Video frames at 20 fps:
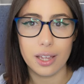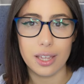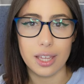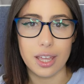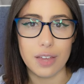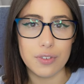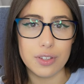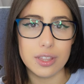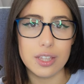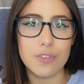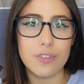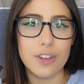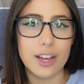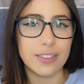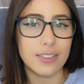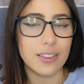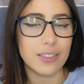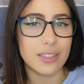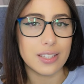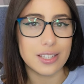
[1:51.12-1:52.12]
Given the
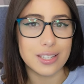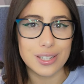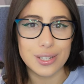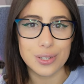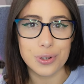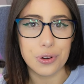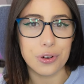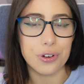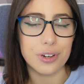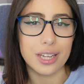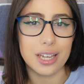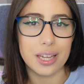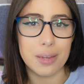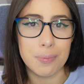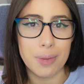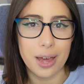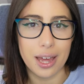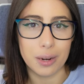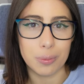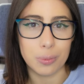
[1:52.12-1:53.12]
fact that this is already
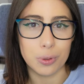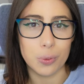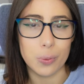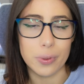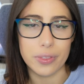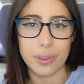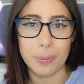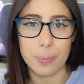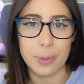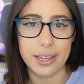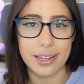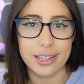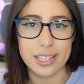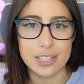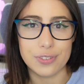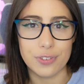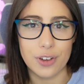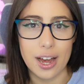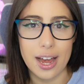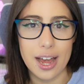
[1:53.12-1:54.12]
compatible with the
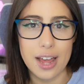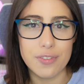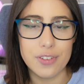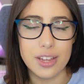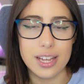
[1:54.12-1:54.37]
PS5,